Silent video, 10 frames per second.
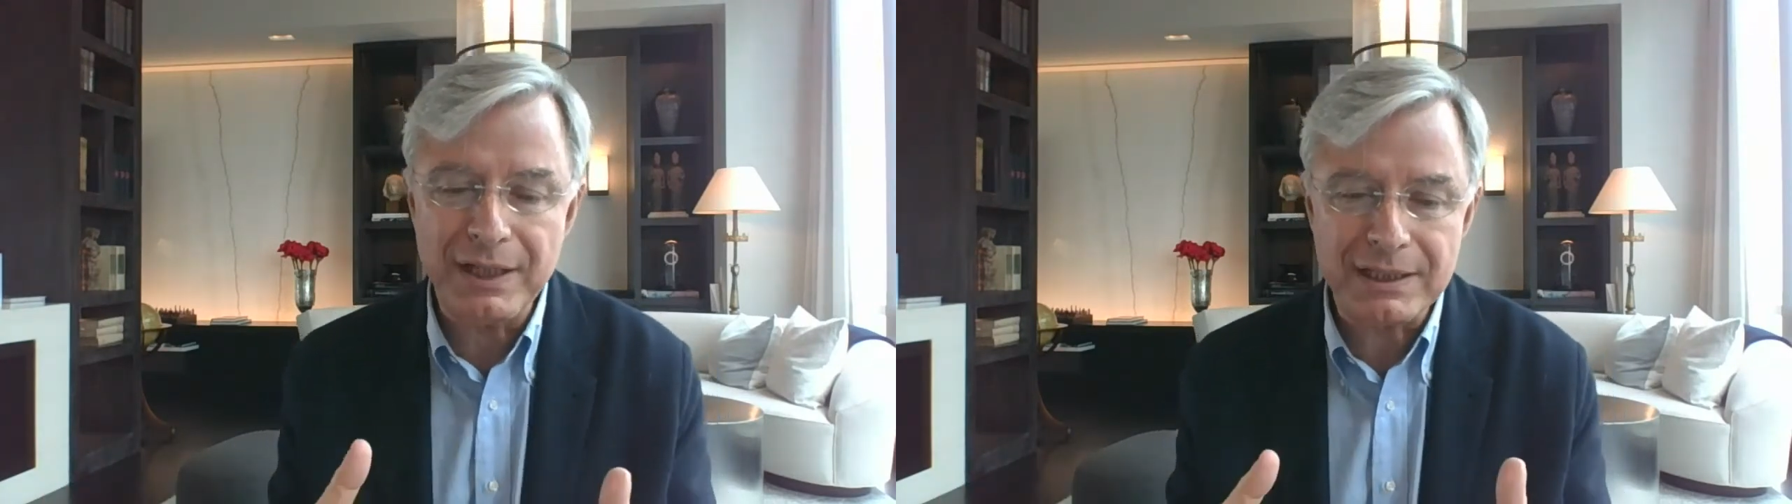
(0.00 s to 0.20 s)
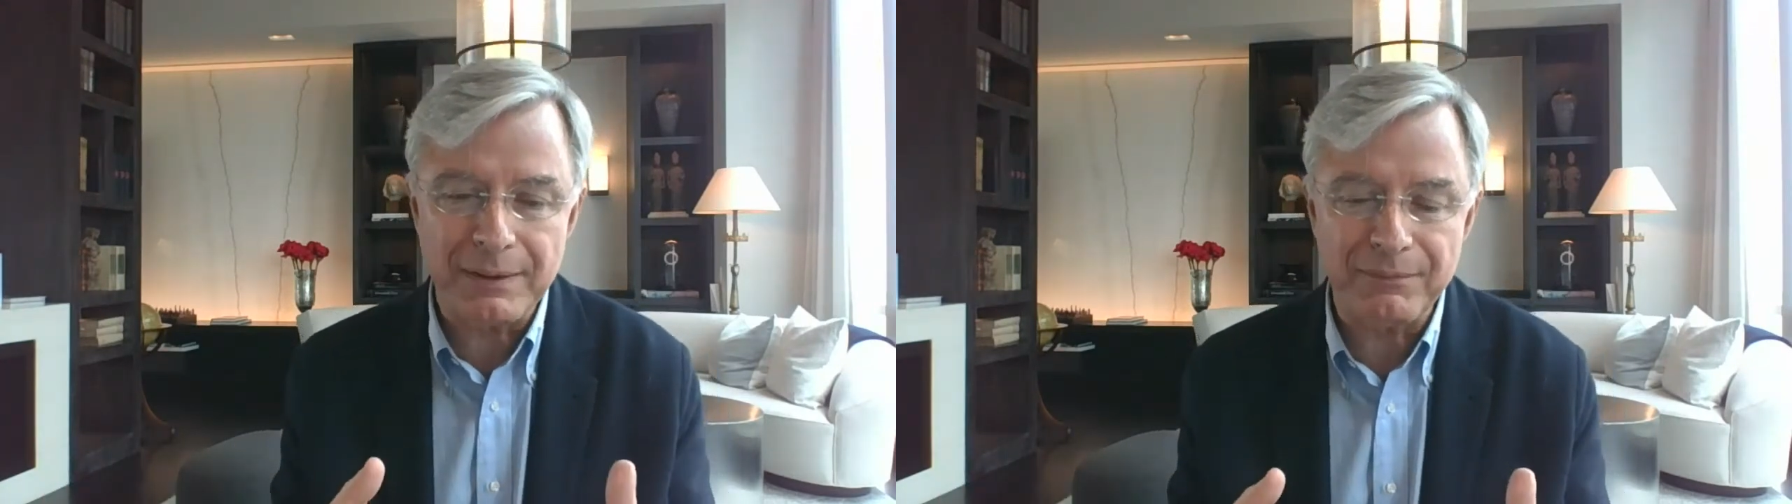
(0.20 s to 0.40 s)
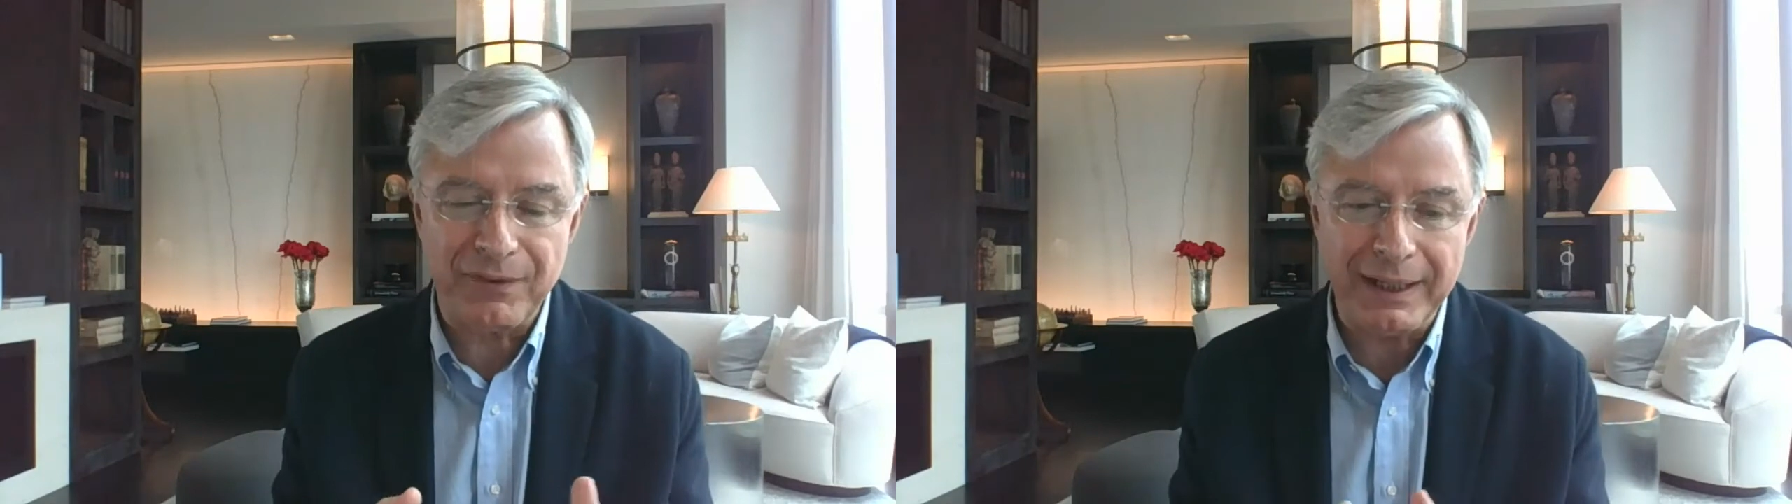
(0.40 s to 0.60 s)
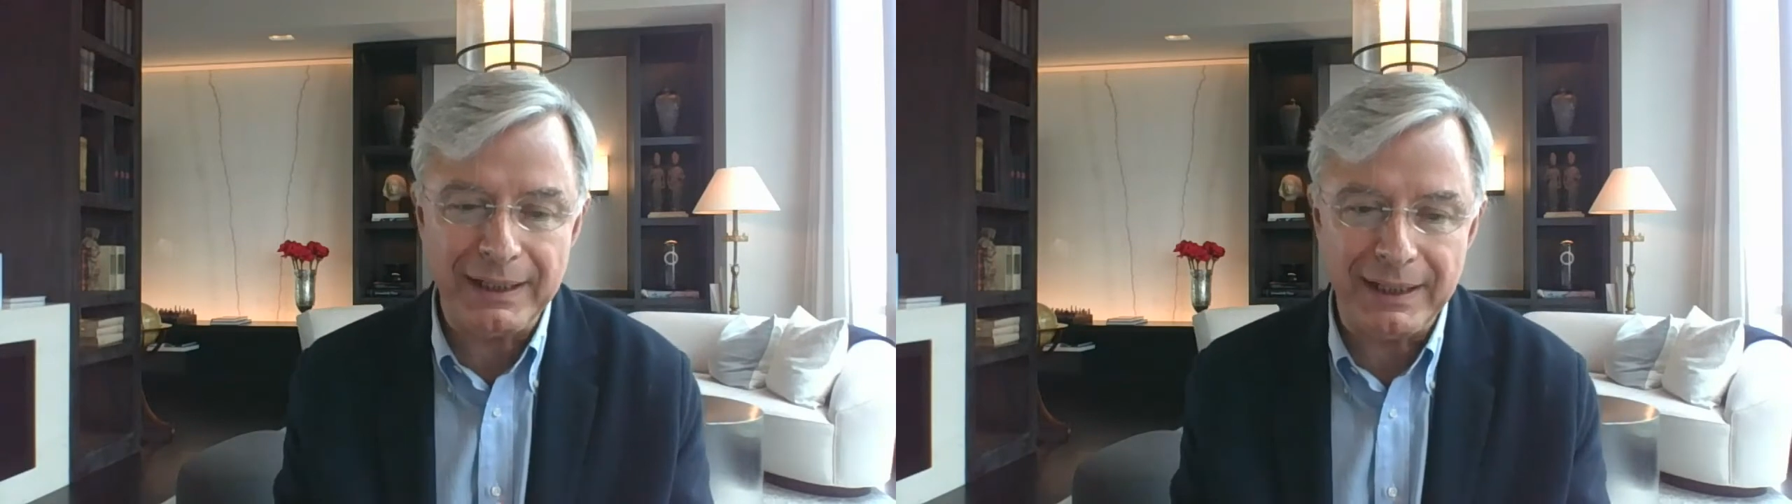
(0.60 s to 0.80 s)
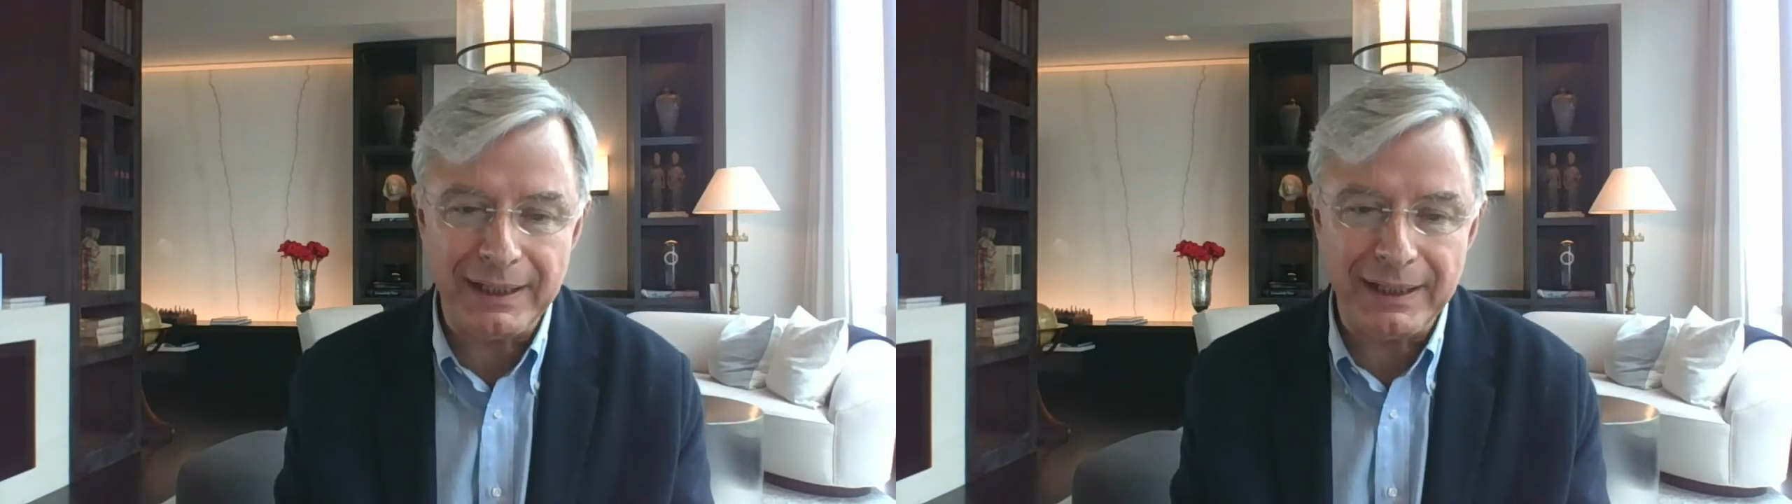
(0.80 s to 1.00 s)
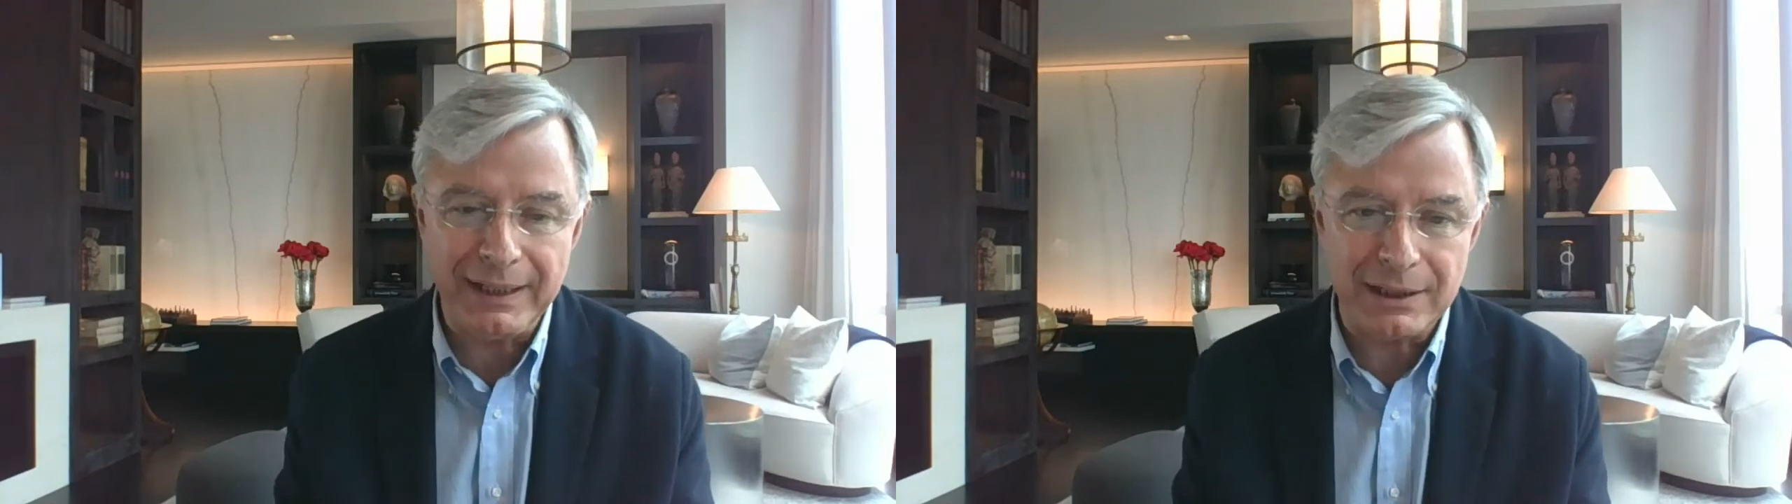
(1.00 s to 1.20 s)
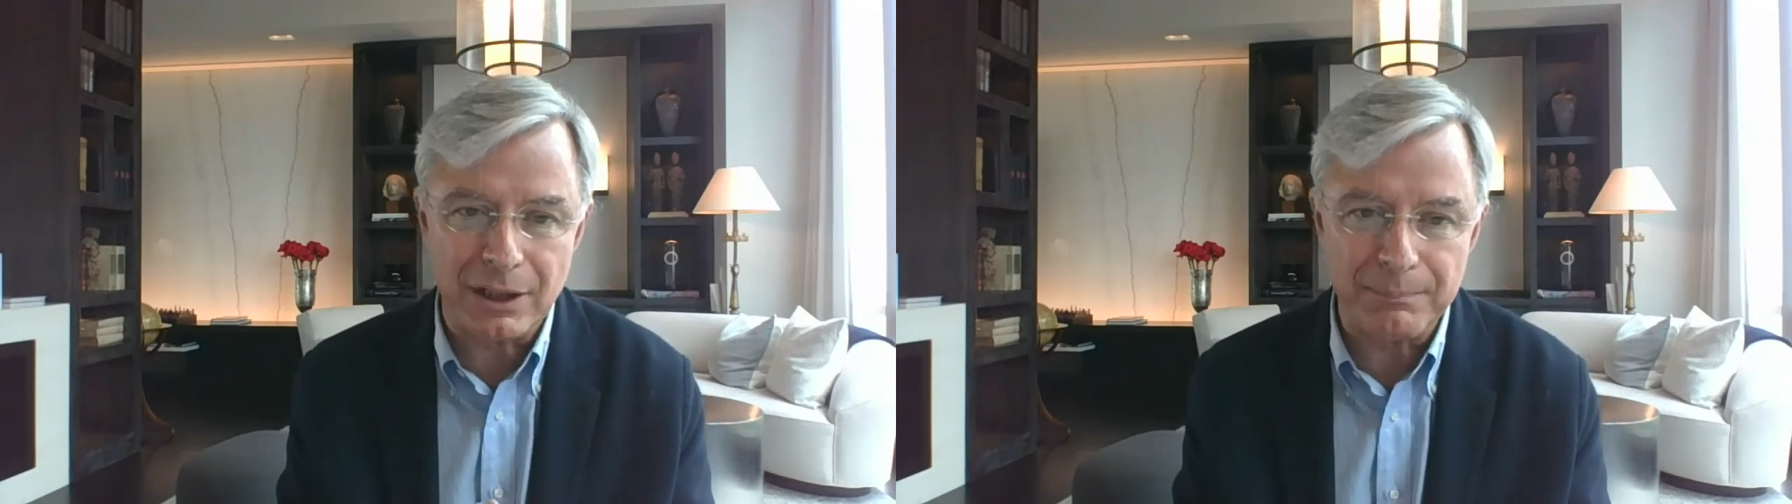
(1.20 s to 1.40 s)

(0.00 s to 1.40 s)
One of the things I'm finding